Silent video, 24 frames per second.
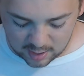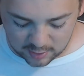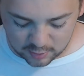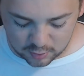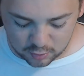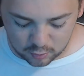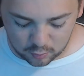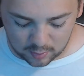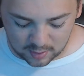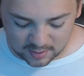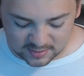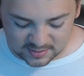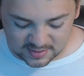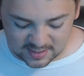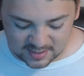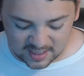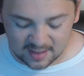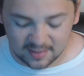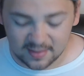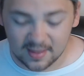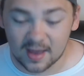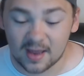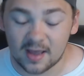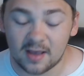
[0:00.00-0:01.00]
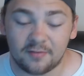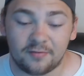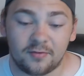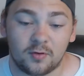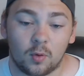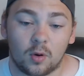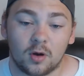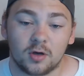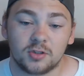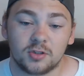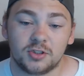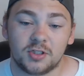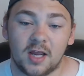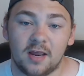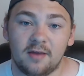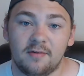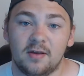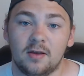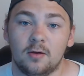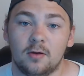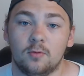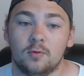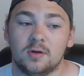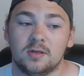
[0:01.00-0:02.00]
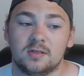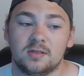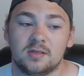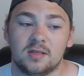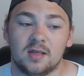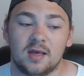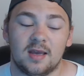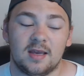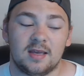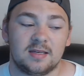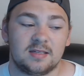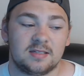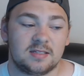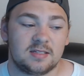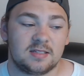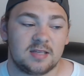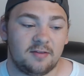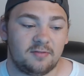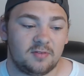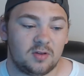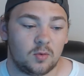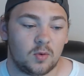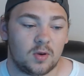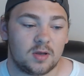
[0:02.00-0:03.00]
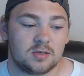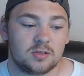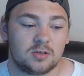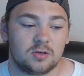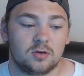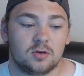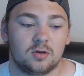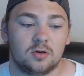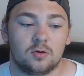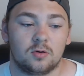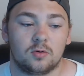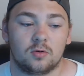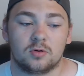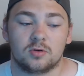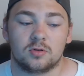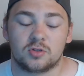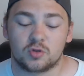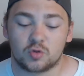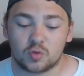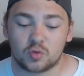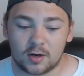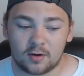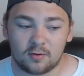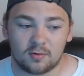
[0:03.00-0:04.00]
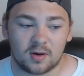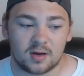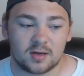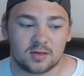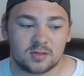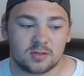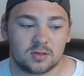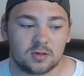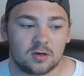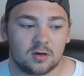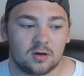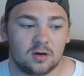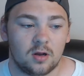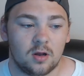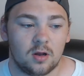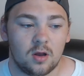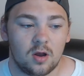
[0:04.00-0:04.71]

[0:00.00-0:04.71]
do want to say that if you are shaving with a safety razor or a straight razor